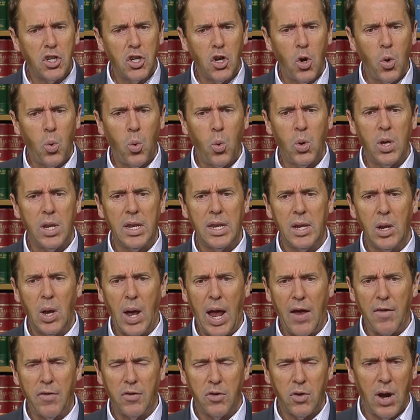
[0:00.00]
ago,
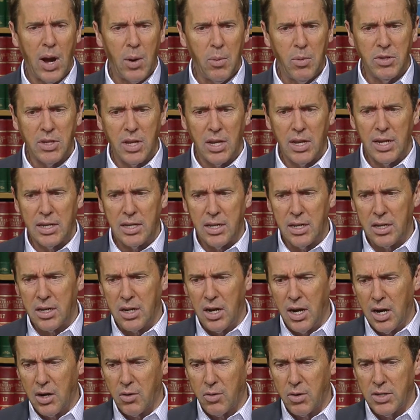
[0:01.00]
after I was elected to
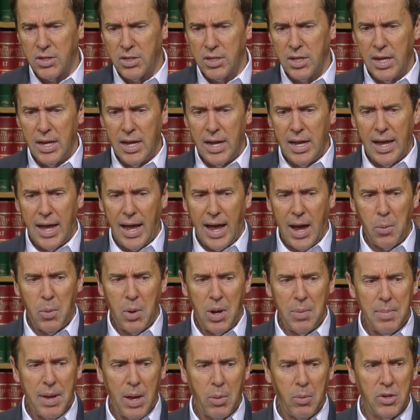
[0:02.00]
Congress, I
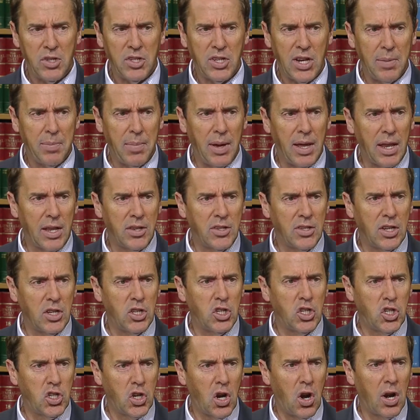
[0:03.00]
went and met with Jay Billis in
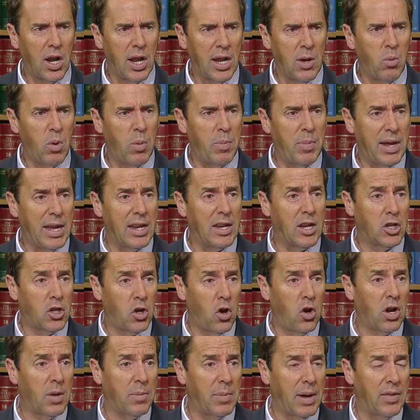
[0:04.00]
Charlotte. We began to
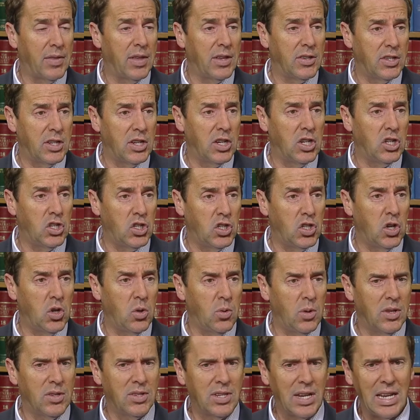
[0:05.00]
talk about this
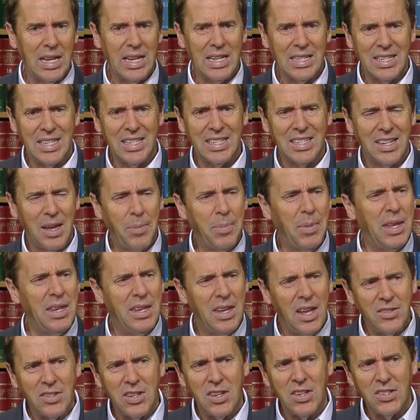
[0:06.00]
issue and say, listen, something
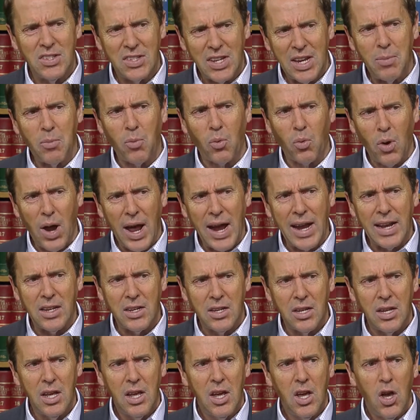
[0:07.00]
doesn't seem
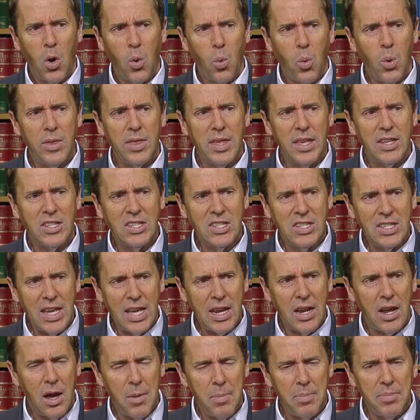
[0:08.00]
right with this
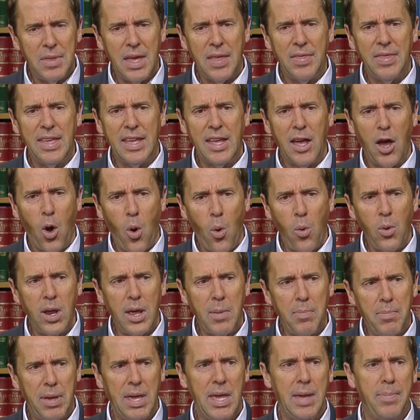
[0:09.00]
setup that the
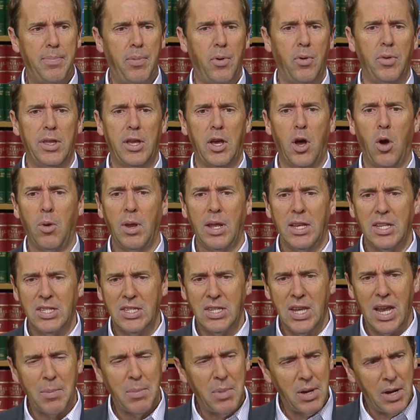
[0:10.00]
only
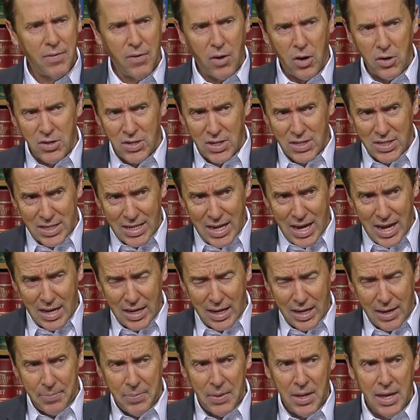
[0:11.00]
segment of our
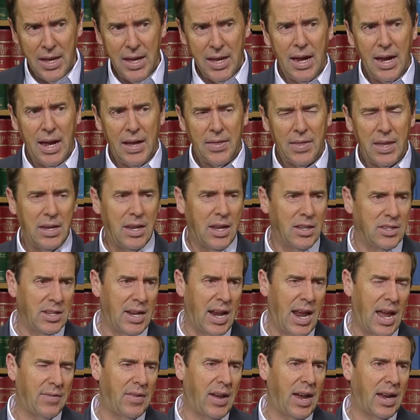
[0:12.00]
society that doesn't
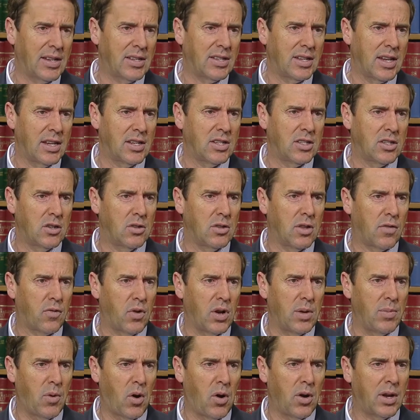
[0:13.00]
have access to the
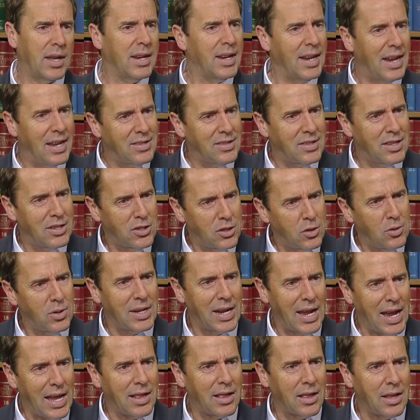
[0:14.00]
free market is the
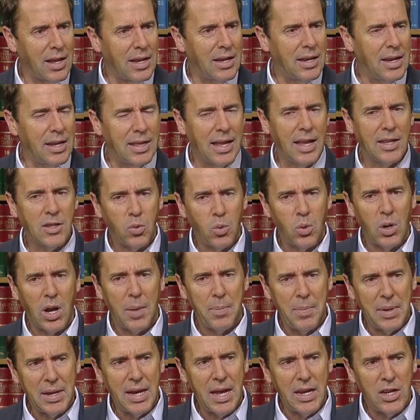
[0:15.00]
student athlete. And that's when I
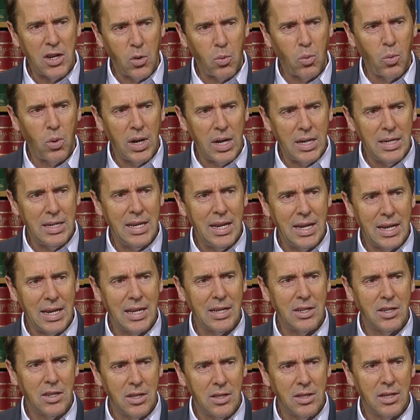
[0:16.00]
began to really dig
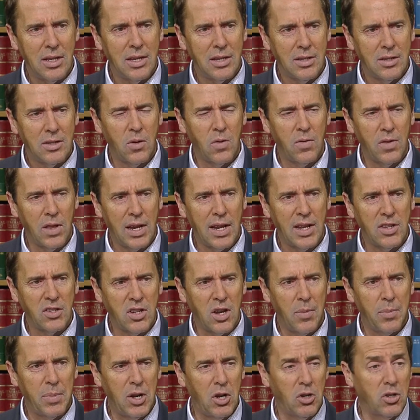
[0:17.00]
into this over the last
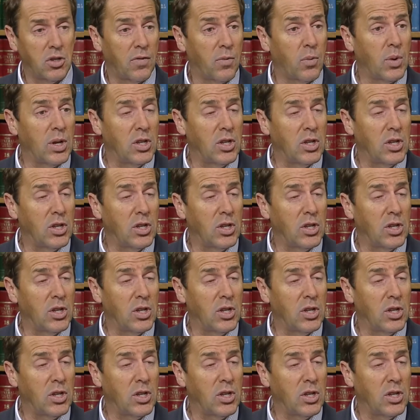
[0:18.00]
couple of years of